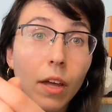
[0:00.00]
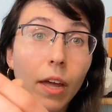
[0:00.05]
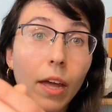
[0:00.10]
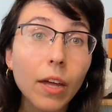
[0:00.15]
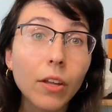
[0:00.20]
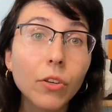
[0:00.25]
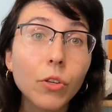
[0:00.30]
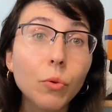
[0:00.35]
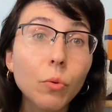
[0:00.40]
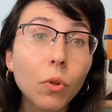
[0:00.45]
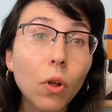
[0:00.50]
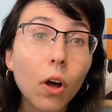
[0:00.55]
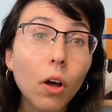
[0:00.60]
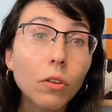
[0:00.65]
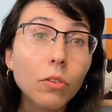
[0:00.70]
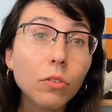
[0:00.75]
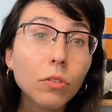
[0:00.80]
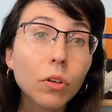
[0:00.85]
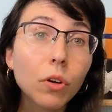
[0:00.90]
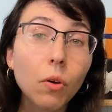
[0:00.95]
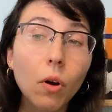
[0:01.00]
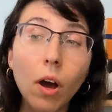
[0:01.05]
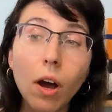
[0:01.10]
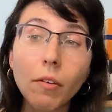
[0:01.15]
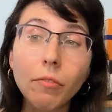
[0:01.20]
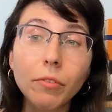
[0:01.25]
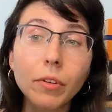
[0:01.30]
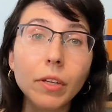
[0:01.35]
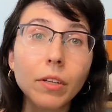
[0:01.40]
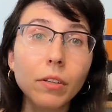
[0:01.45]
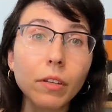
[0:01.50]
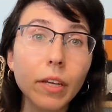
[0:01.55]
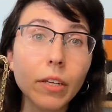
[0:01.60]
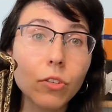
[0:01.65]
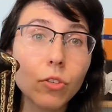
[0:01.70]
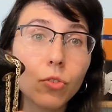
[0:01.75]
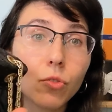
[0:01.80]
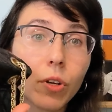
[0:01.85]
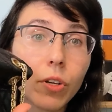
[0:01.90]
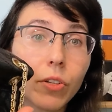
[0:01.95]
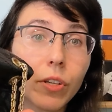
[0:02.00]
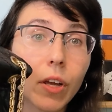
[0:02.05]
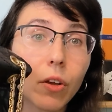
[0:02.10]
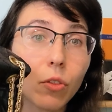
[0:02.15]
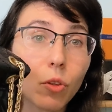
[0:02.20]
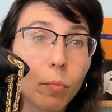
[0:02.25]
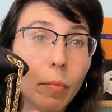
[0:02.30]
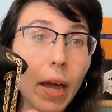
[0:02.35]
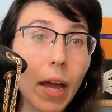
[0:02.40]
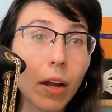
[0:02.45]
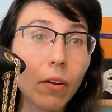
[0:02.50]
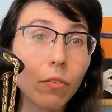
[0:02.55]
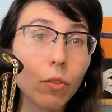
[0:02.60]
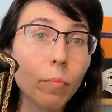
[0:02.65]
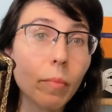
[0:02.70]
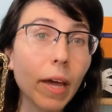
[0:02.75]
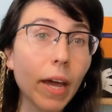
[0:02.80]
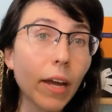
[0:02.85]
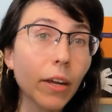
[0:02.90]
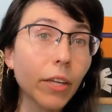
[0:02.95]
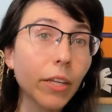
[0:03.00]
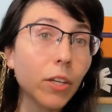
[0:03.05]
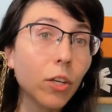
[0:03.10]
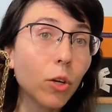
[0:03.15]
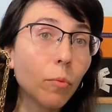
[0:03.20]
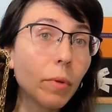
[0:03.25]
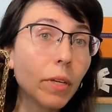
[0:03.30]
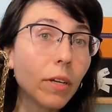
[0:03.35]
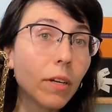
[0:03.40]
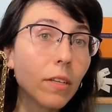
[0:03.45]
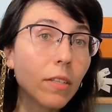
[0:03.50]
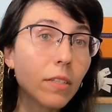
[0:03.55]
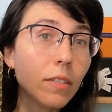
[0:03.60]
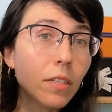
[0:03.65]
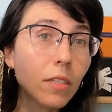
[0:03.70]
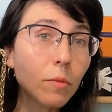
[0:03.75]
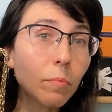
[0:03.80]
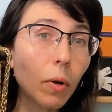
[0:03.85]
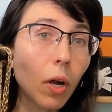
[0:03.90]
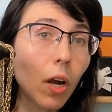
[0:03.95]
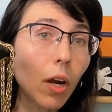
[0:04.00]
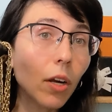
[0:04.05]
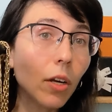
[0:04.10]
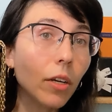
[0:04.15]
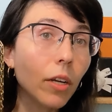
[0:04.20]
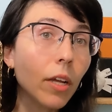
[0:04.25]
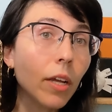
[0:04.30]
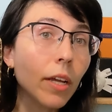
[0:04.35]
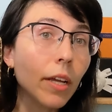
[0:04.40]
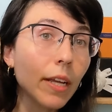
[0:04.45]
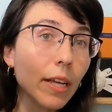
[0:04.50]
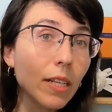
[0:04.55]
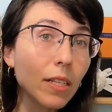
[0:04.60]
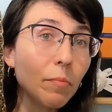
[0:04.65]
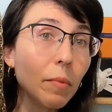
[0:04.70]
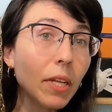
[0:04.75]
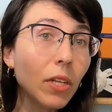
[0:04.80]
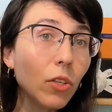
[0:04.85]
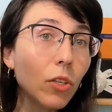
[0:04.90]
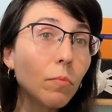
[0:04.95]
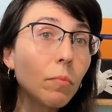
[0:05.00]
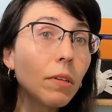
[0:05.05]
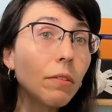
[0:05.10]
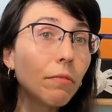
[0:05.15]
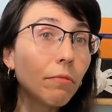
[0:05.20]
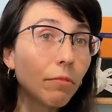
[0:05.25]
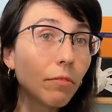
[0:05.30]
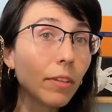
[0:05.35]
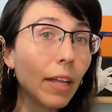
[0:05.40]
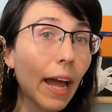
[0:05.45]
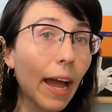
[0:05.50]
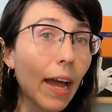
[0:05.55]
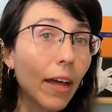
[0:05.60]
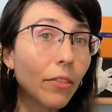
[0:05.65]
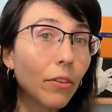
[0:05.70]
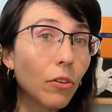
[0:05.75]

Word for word: And you will also often like stretch out the back of the bag here because this part is meant to be flat.